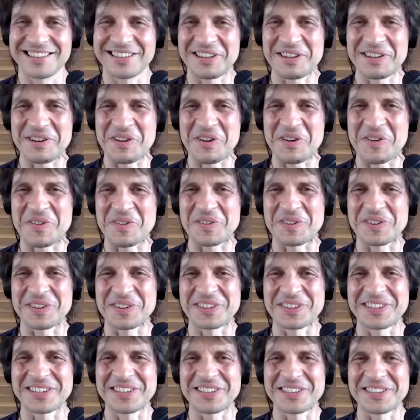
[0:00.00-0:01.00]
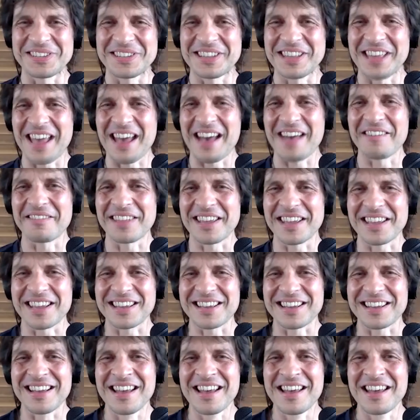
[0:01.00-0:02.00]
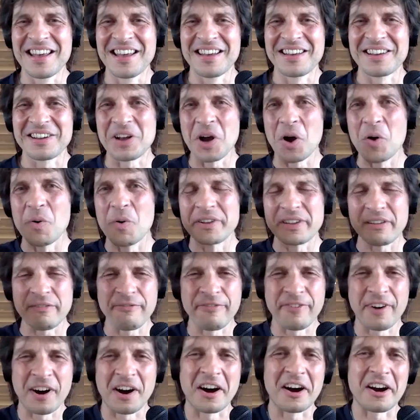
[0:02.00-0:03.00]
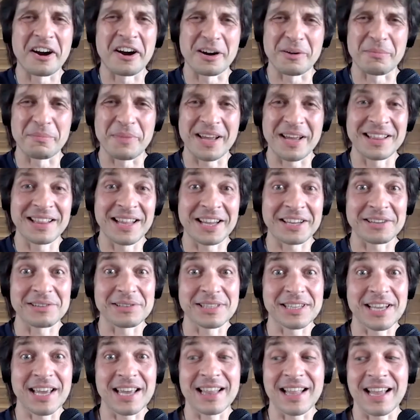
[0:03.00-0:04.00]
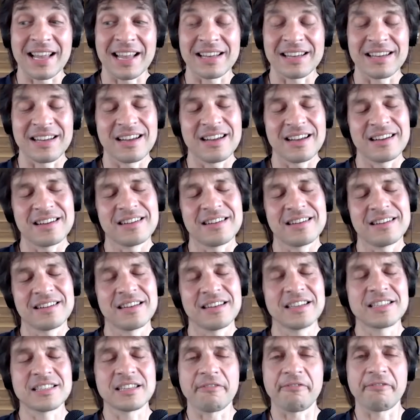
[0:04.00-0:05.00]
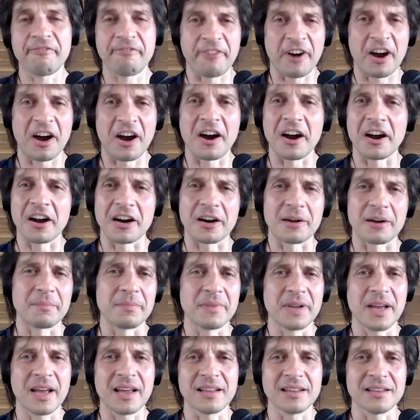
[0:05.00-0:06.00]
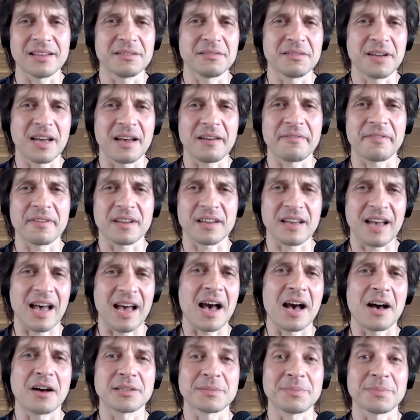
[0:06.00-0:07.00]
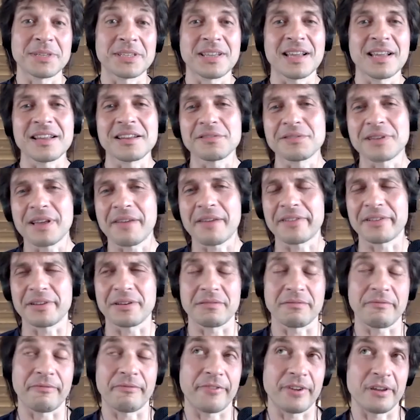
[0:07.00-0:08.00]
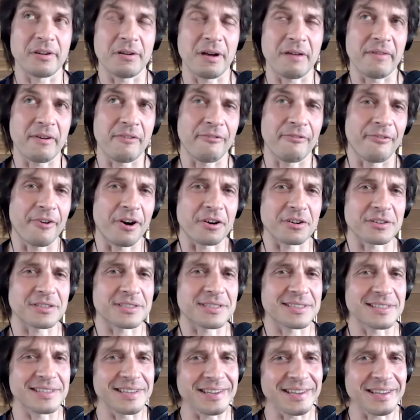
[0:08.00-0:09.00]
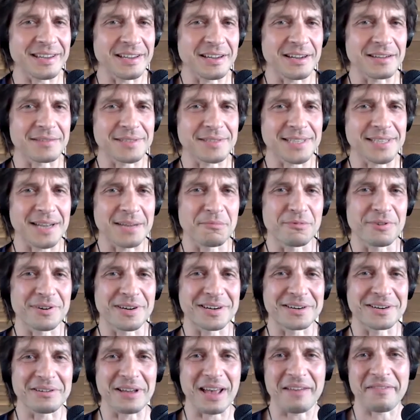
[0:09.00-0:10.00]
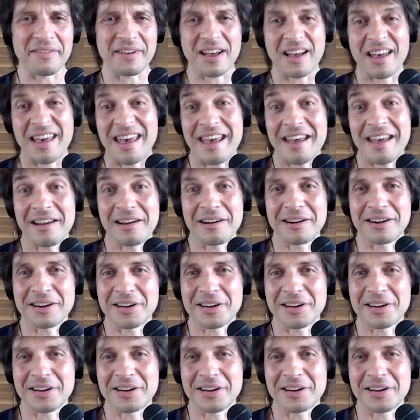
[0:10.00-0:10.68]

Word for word: you don't have go on a farm. And like you said, it's a farm and you have cows, but then you have a fox sneaking out somewhere, you have a hare